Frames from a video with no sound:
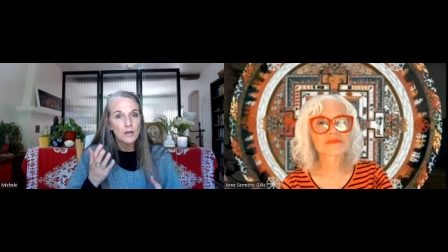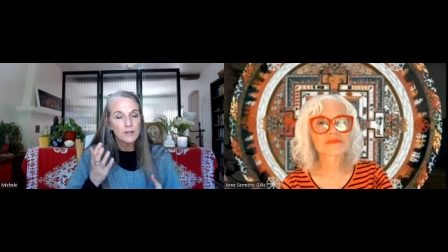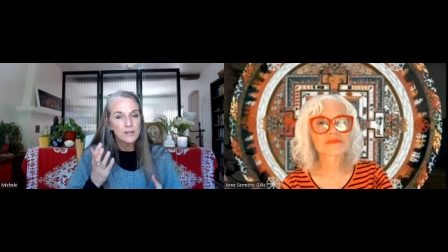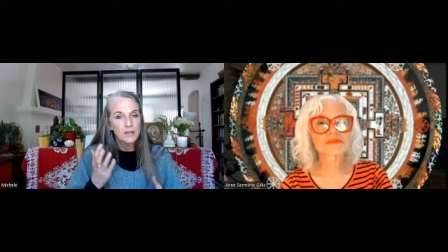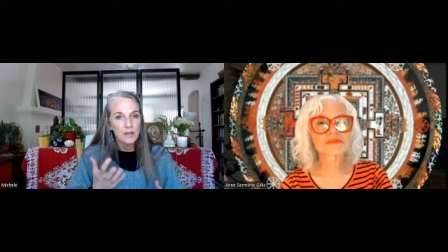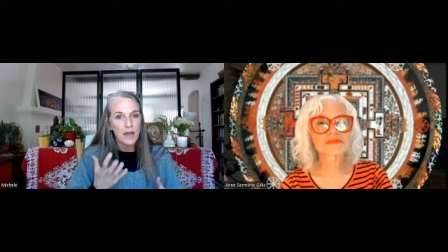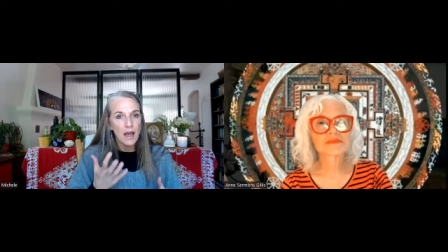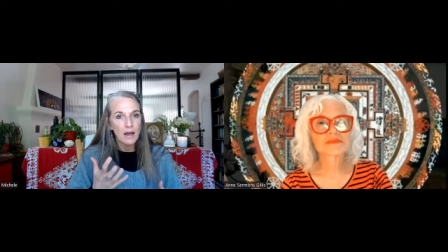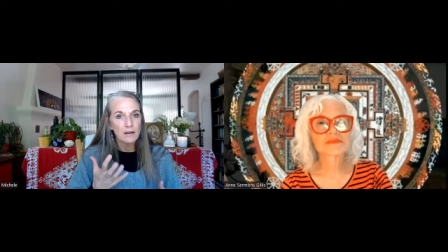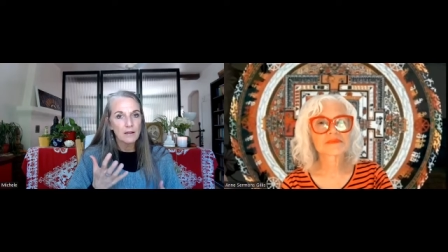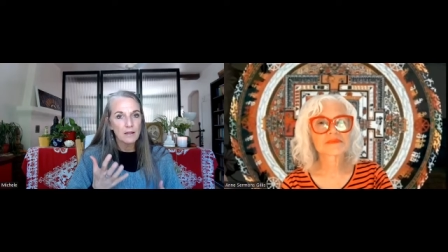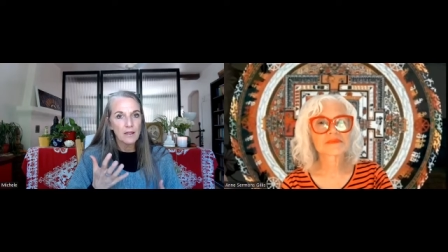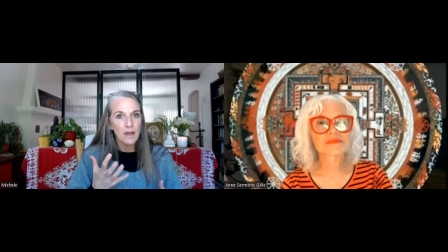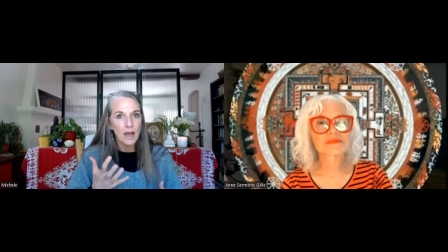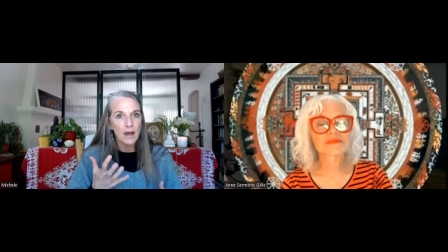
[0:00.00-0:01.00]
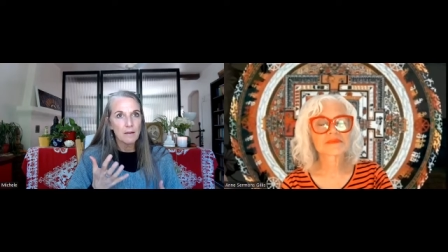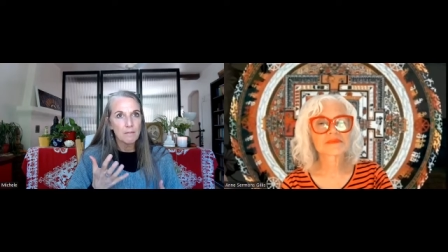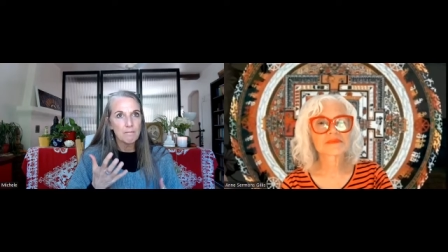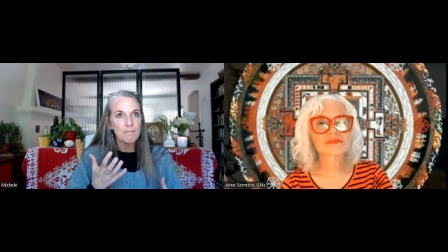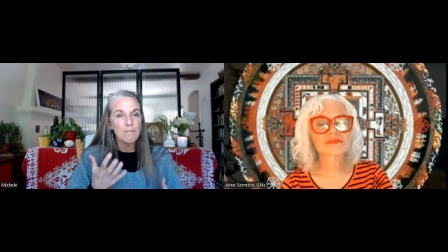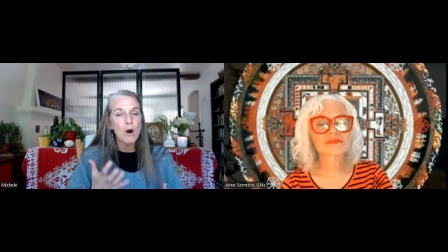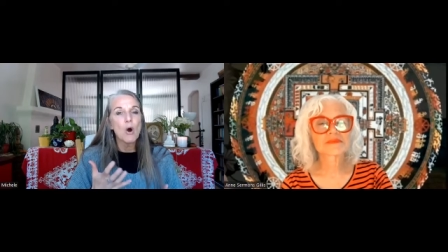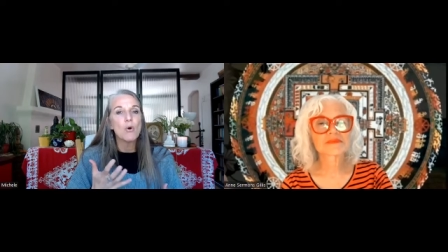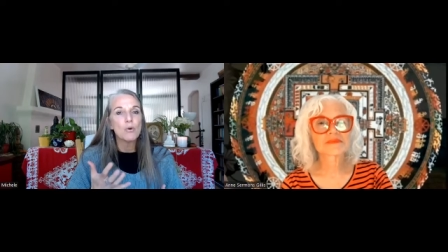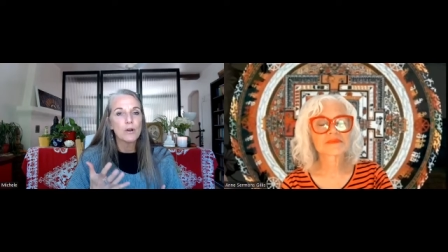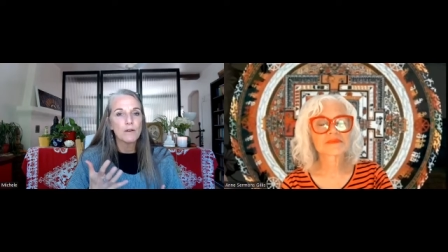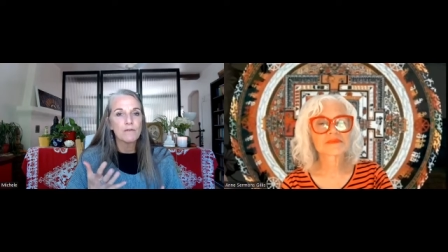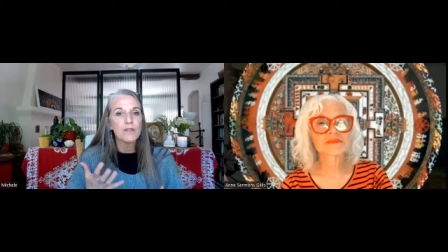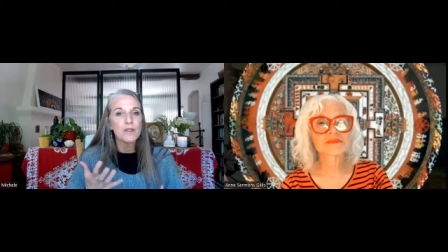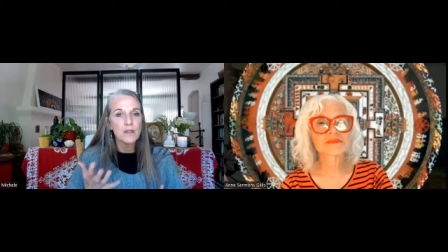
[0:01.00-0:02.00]
to that mode
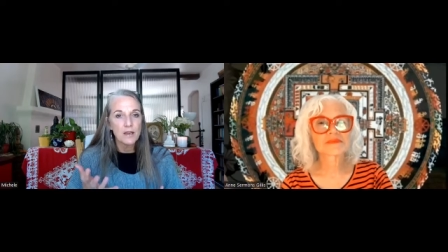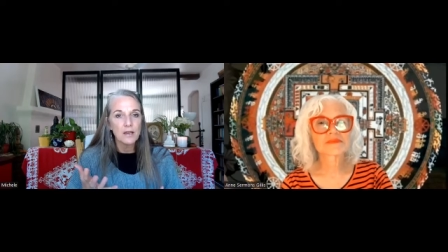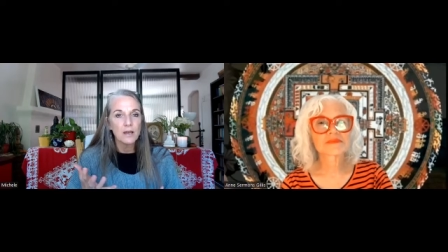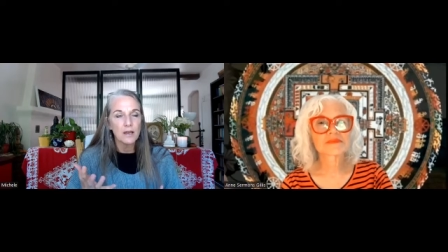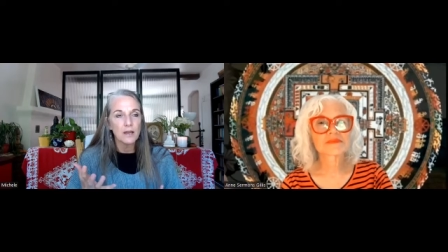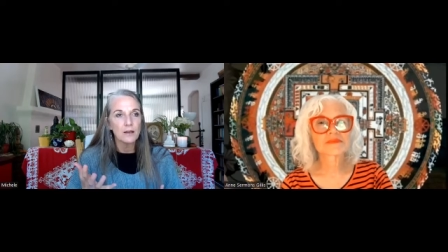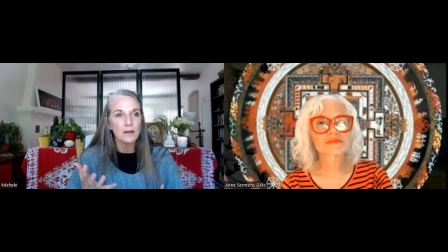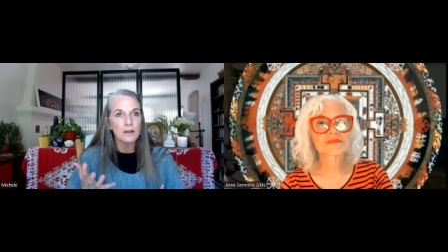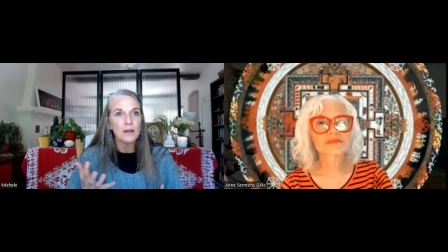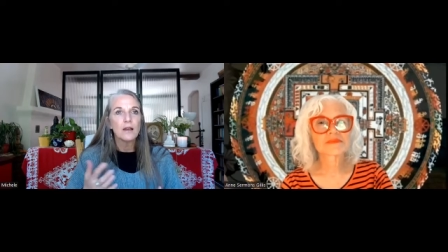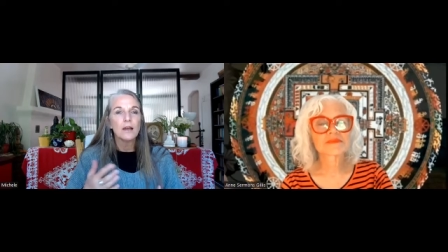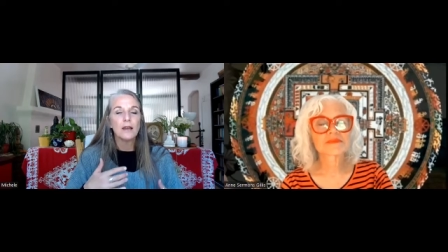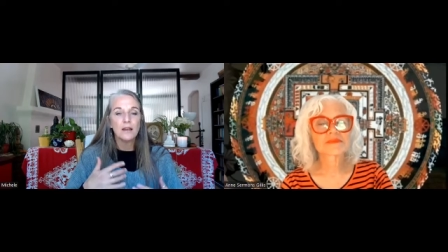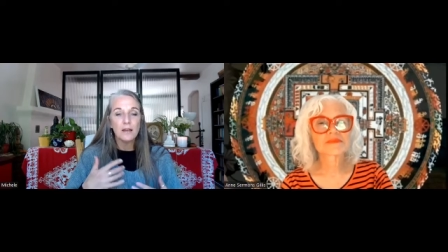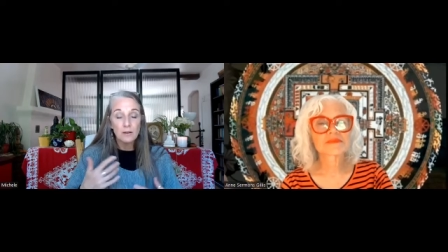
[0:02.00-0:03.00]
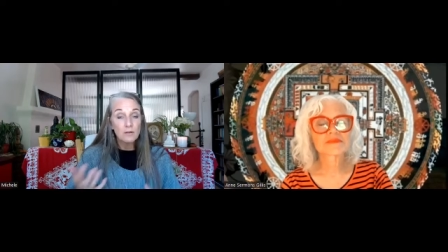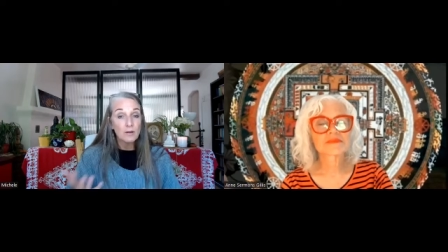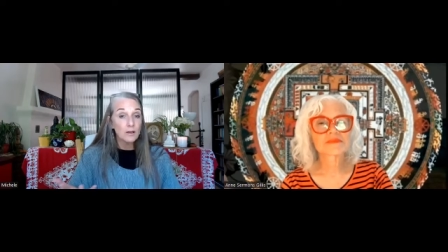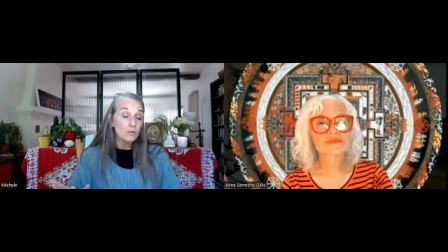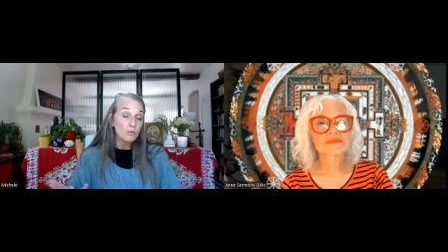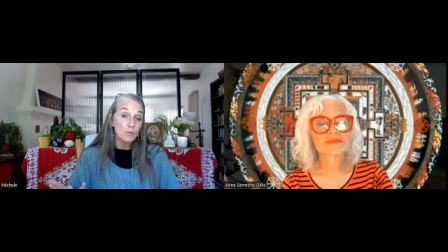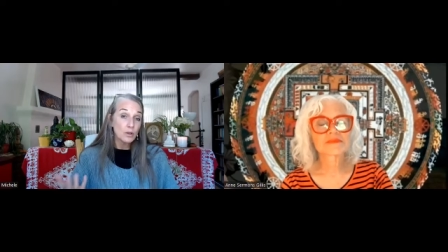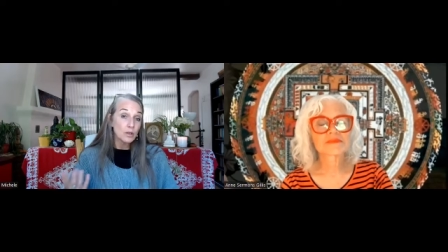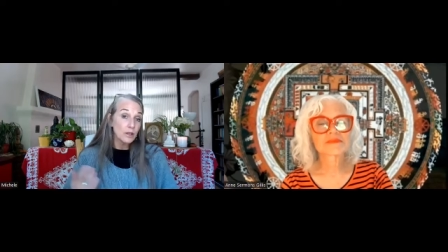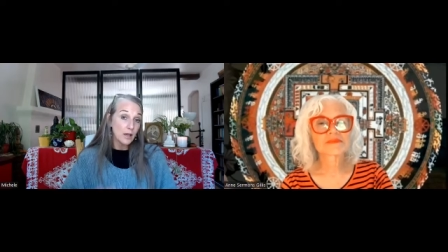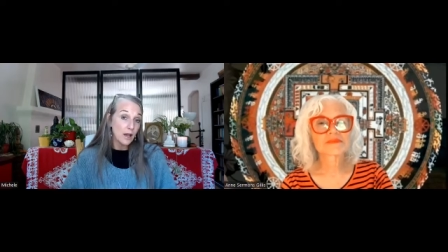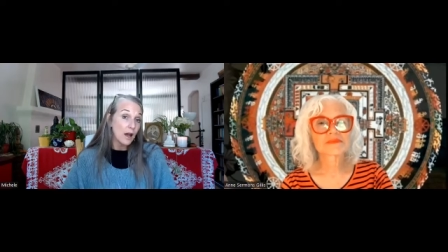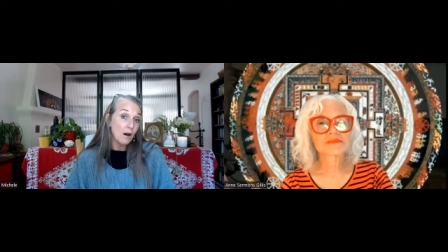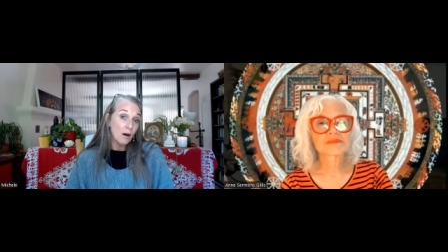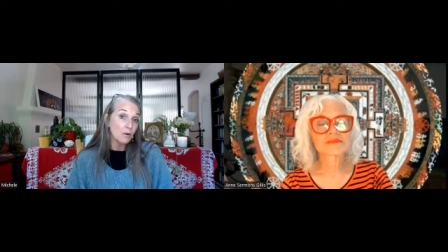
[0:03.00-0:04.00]
of thinking, it really
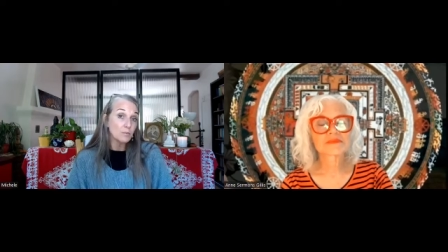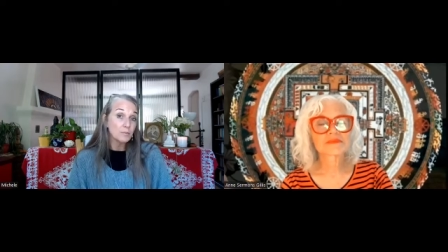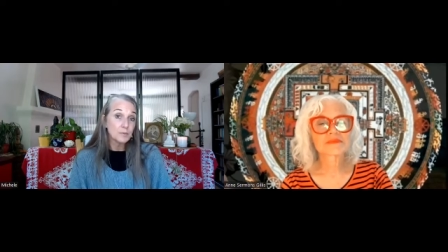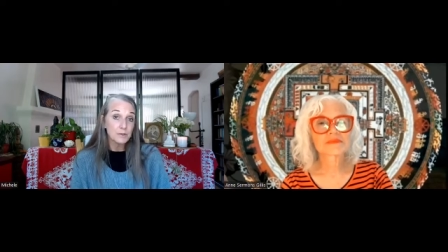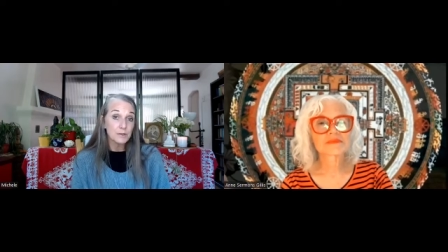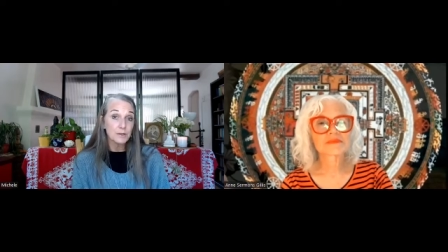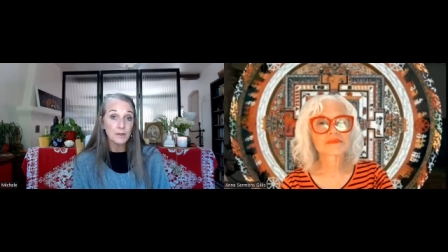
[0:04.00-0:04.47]
helped.